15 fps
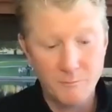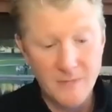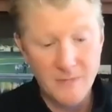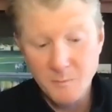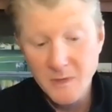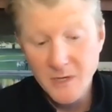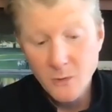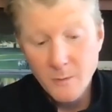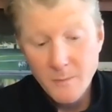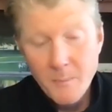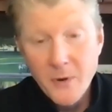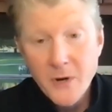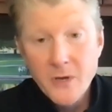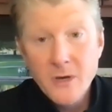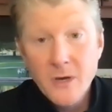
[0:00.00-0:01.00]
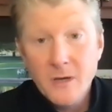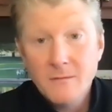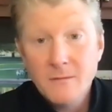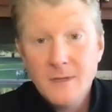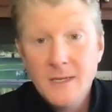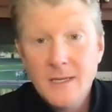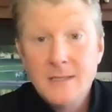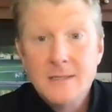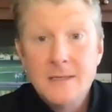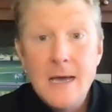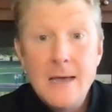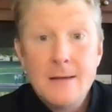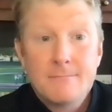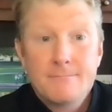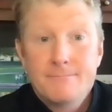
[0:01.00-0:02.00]
been doing me pretty good. And it's
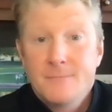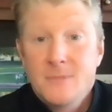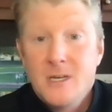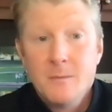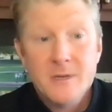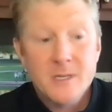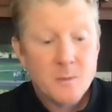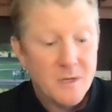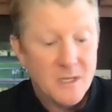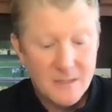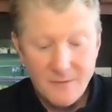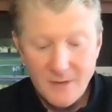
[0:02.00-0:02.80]
not terribly expensive.